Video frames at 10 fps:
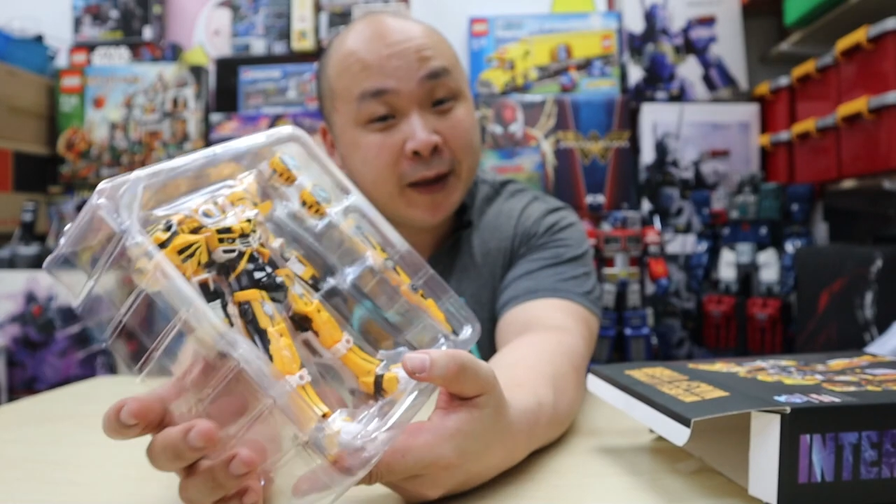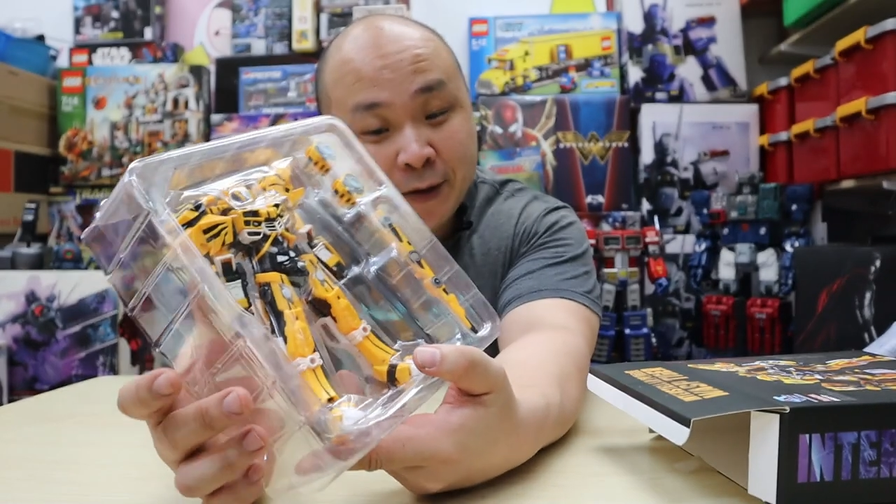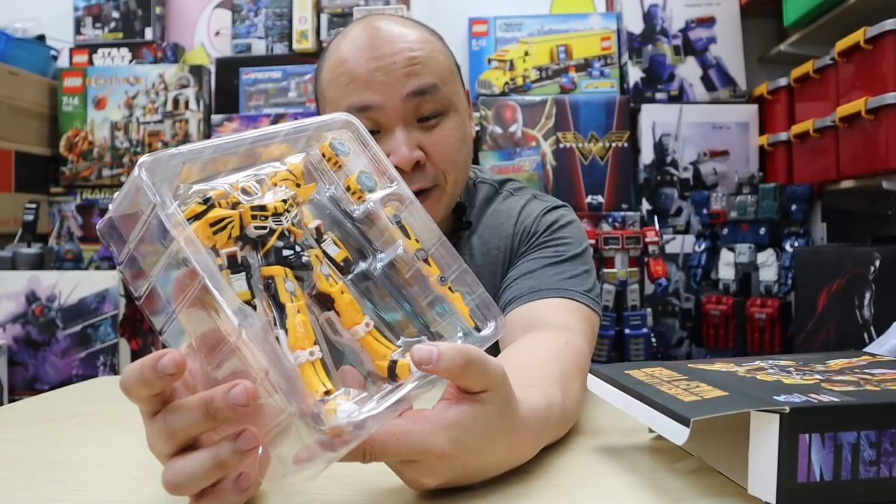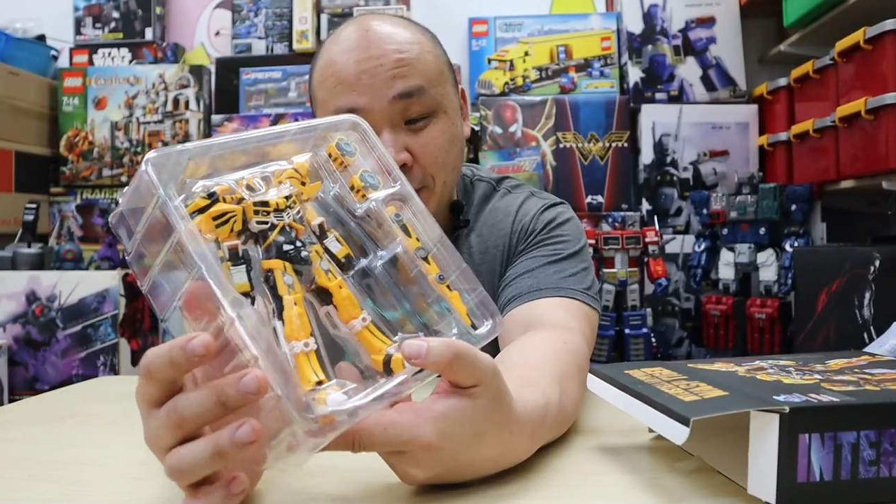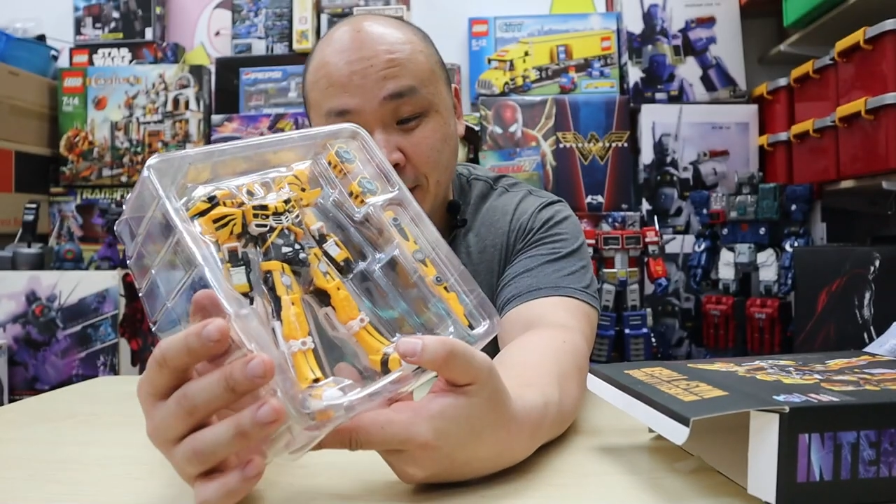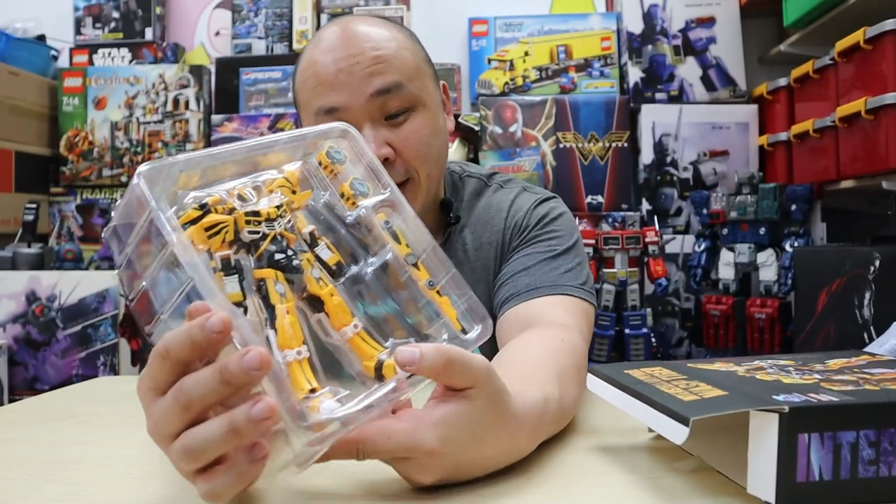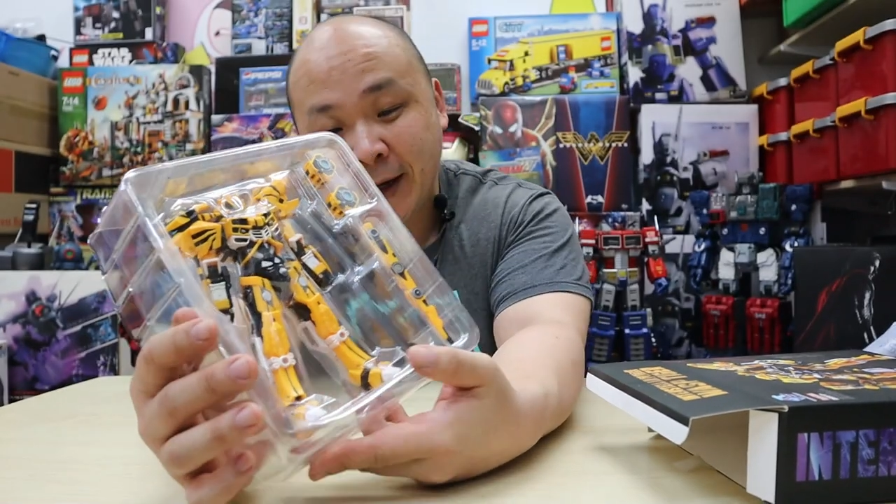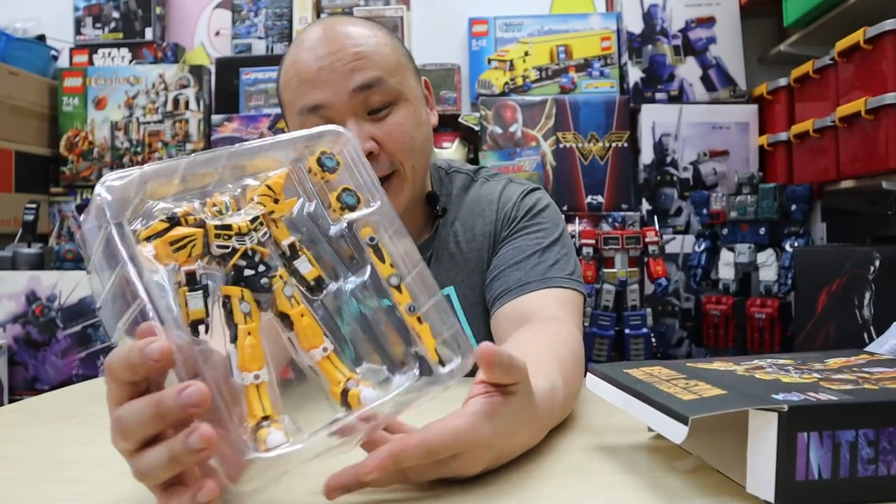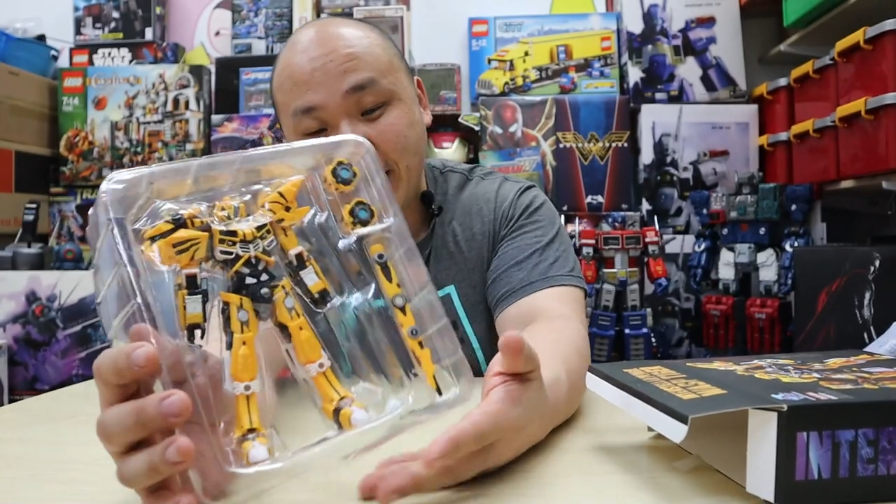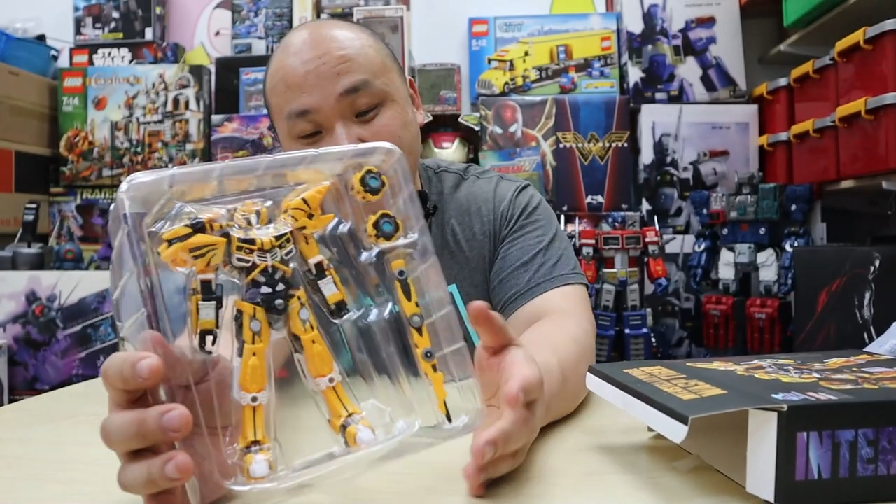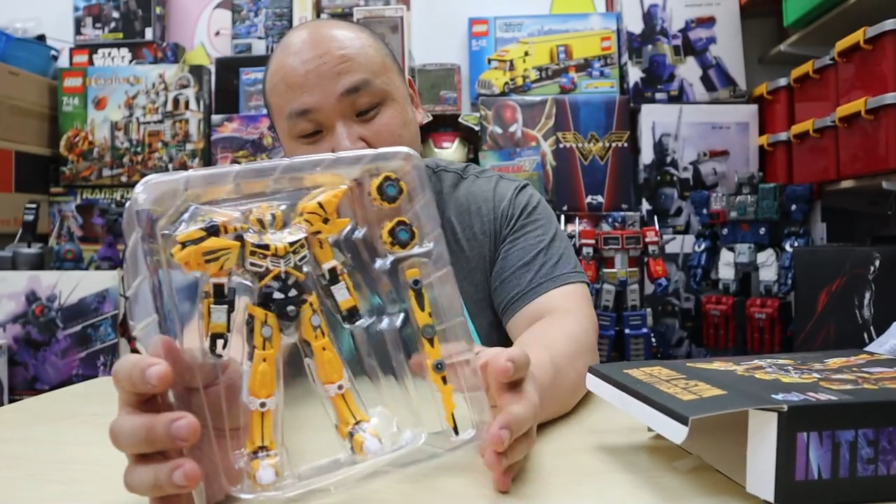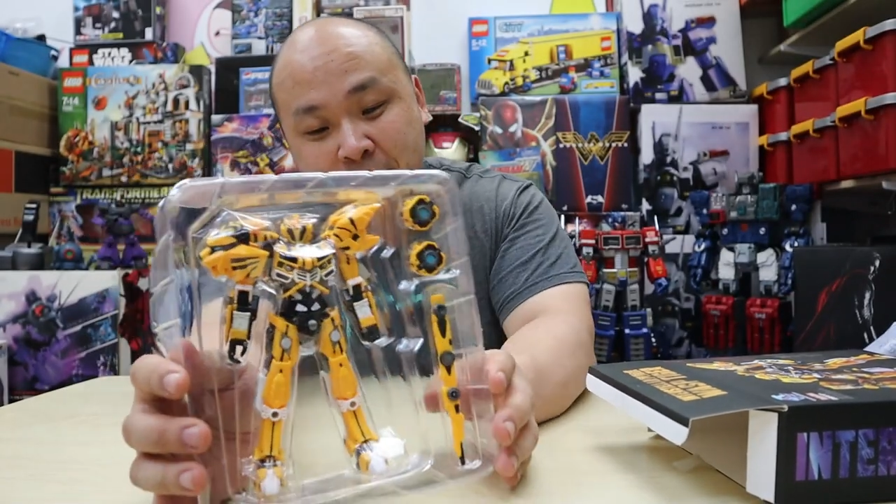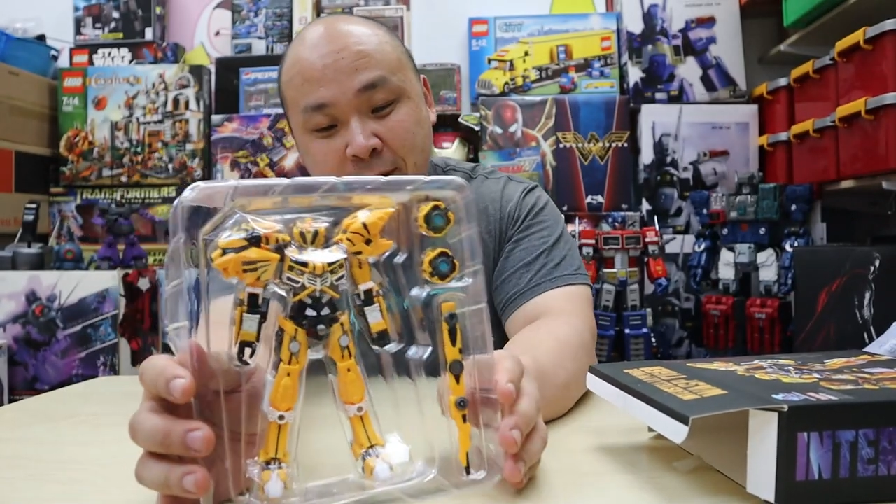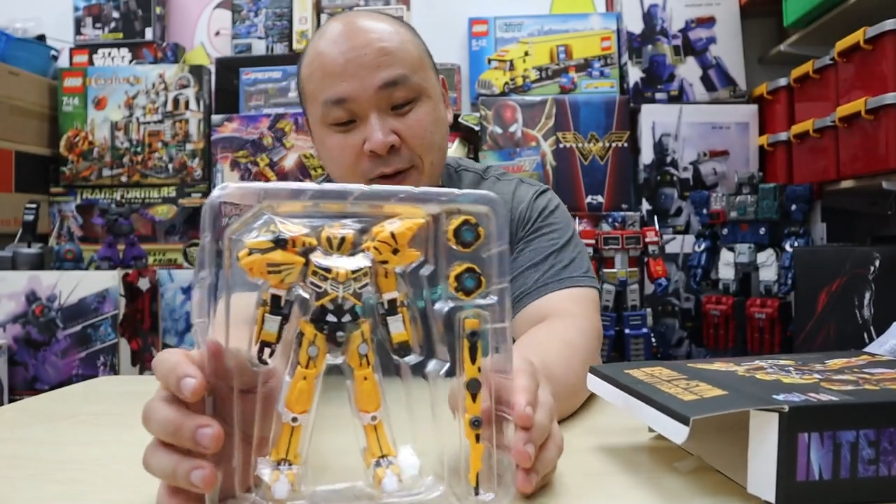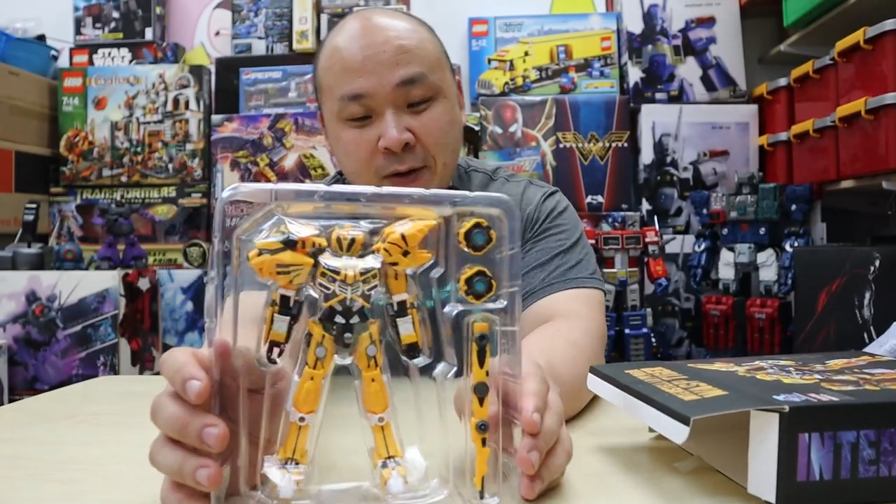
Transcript: into. And I am so